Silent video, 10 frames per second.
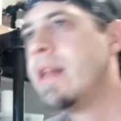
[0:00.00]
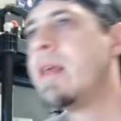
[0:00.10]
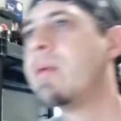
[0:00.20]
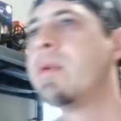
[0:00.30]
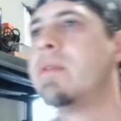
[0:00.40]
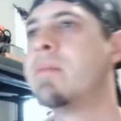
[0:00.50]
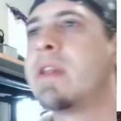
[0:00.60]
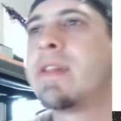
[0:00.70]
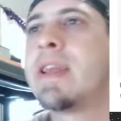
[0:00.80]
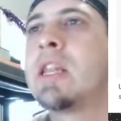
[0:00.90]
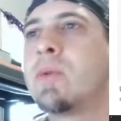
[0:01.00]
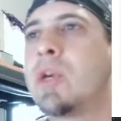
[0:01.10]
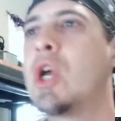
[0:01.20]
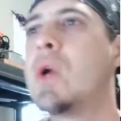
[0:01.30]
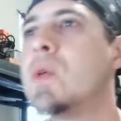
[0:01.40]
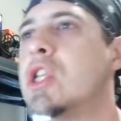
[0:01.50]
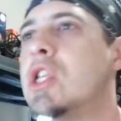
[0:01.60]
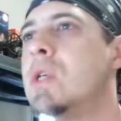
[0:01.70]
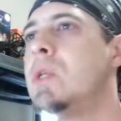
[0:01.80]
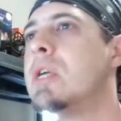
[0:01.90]
Monsanto would go and
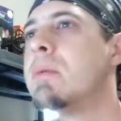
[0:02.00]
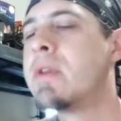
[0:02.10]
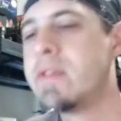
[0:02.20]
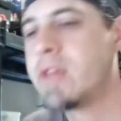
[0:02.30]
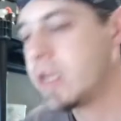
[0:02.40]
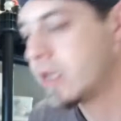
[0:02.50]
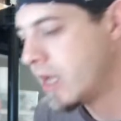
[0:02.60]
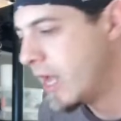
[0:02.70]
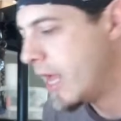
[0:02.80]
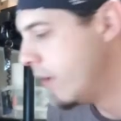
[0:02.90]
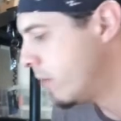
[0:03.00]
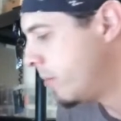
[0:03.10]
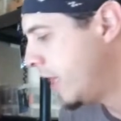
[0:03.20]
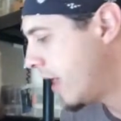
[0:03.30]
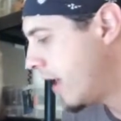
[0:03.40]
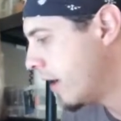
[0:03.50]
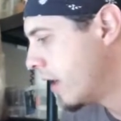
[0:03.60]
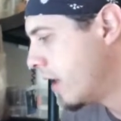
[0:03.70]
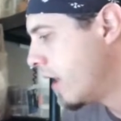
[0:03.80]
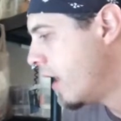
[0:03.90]
sue them because like it would be like
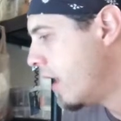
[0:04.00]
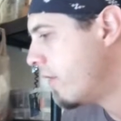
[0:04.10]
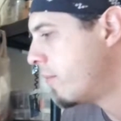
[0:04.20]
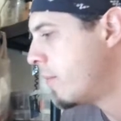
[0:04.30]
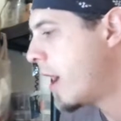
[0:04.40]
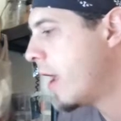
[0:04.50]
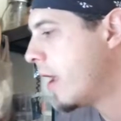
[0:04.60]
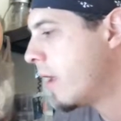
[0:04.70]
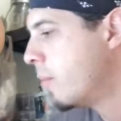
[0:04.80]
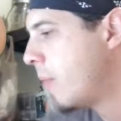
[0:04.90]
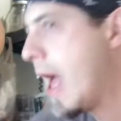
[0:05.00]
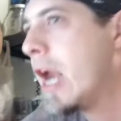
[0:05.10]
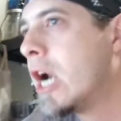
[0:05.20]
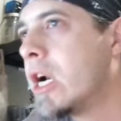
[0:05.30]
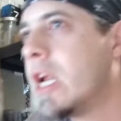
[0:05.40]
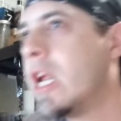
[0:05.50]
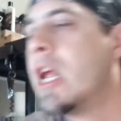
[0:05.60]
if my battery